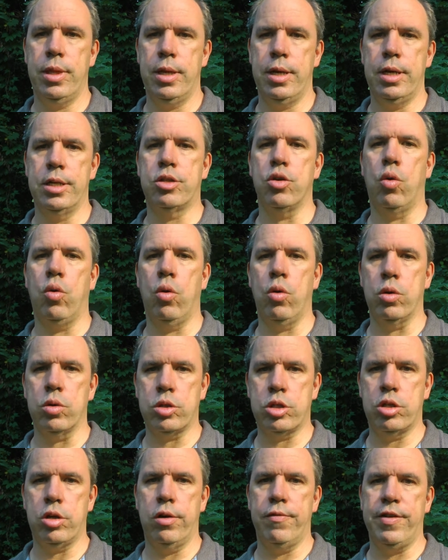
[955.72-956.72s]
It's all
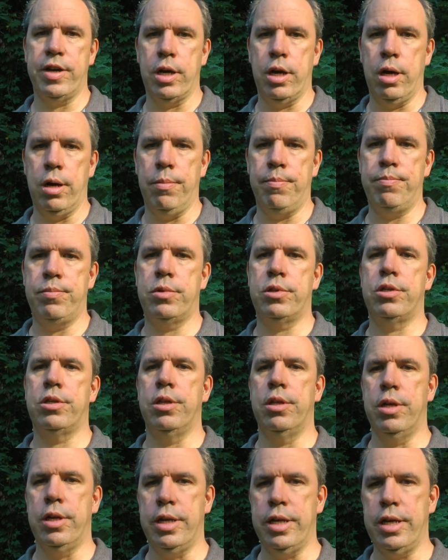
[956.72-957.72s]
serving up
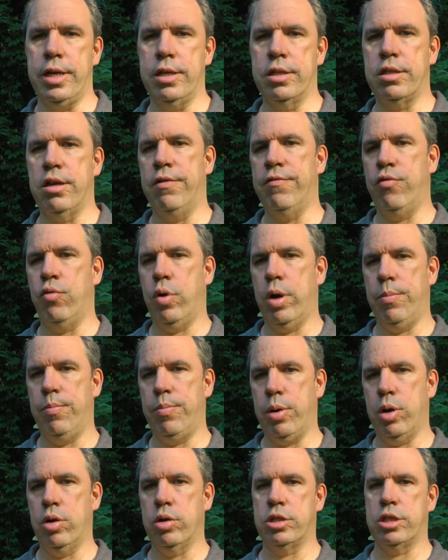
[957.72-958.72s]
to the needs of one
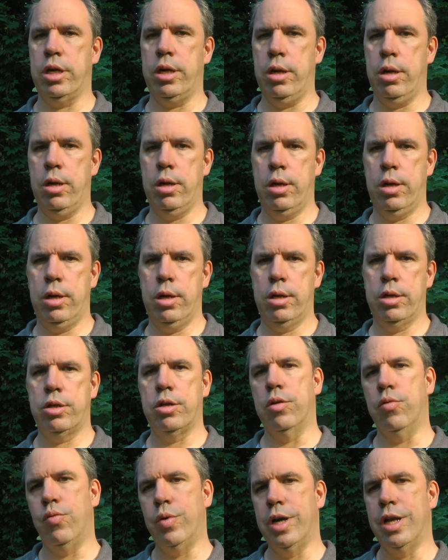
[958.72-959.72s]
person,
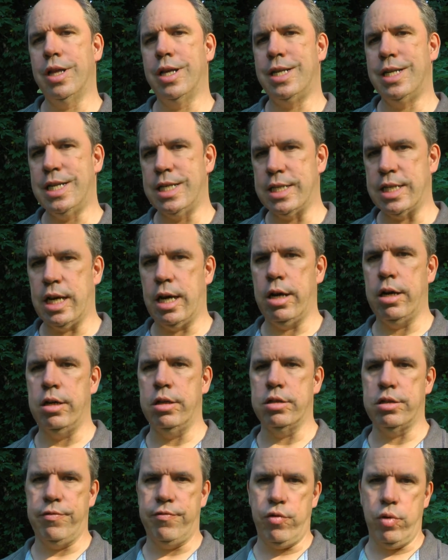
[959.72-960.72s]
to the will and
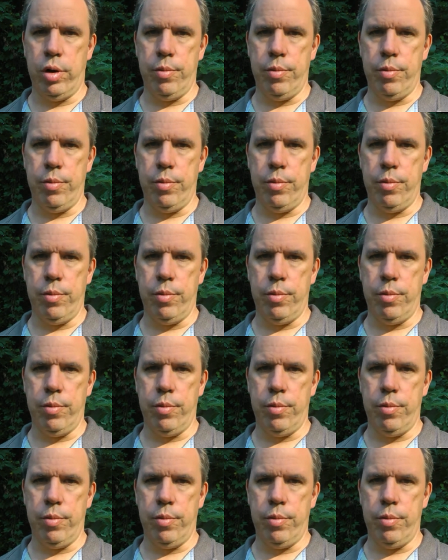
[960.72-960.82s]
desires of one